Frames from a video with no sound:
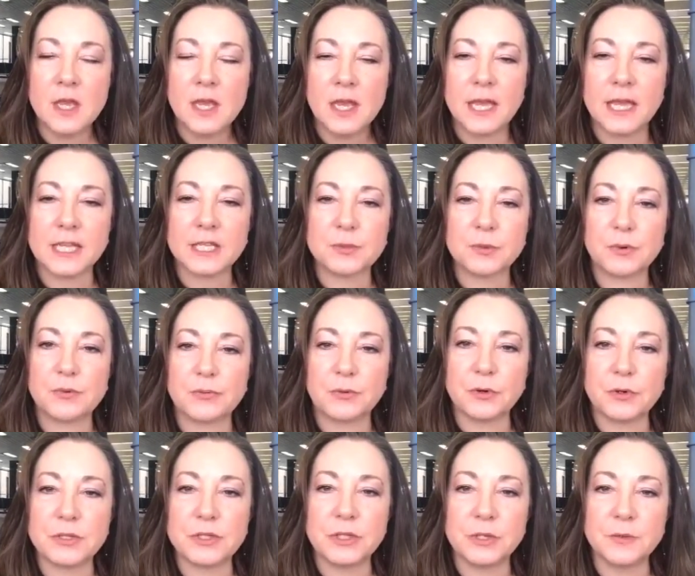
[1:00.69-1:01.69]
it gets
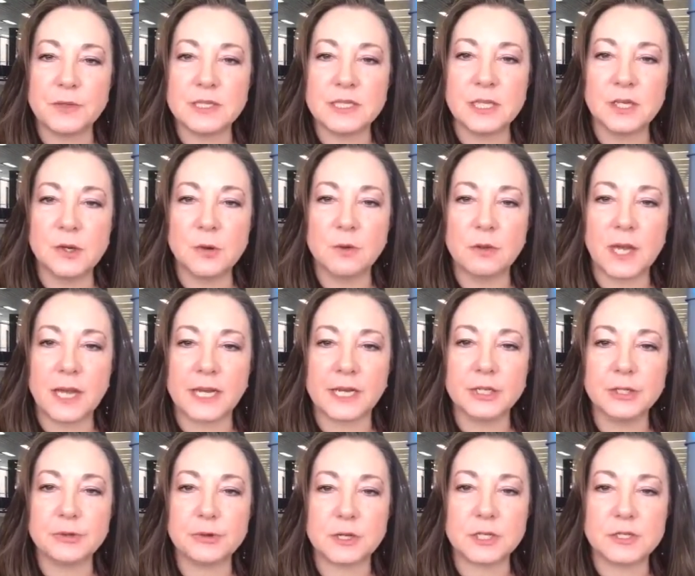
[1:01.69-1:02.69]
referred to as the know, like,
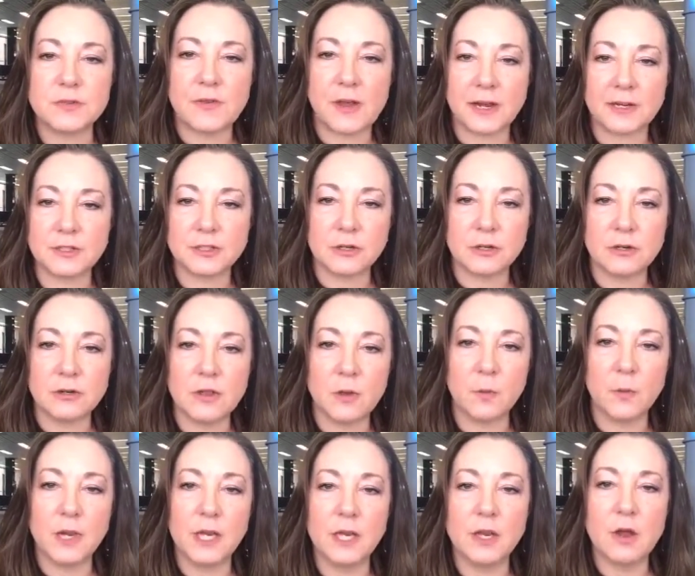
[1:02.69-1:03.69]
and trust factor,
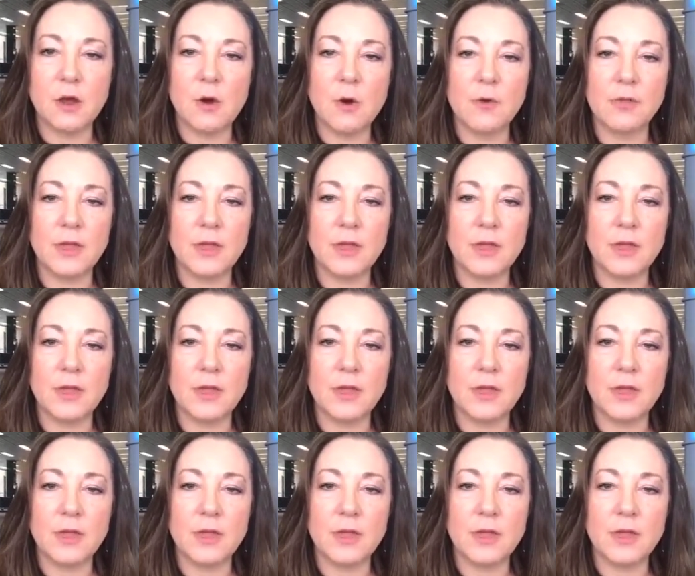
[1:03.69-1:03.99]
that we know